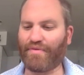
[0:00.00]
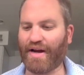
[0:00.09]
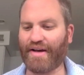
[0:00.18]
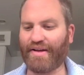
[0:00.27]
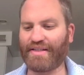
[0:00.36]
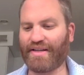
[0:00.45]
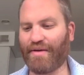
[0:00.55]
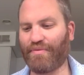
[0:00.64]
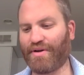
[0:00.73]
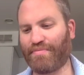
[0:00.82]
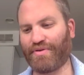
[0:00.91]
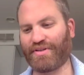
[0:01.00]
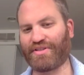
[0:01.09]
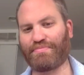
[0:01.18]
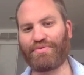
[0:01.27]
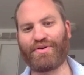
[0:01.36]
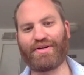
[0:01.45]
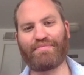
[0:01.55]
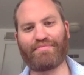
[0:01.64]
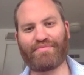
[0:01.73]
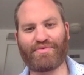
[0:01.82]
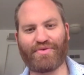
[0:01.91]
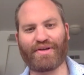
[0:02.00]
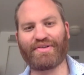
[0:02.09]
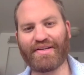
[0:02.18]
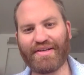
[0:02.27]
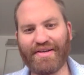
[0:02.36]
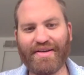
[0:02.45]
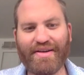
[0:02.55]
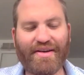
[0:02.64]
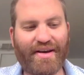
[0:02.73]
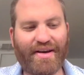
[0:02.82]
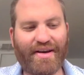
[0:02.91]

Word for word: of rallies, I want to bring this point up quickly. Yeah. I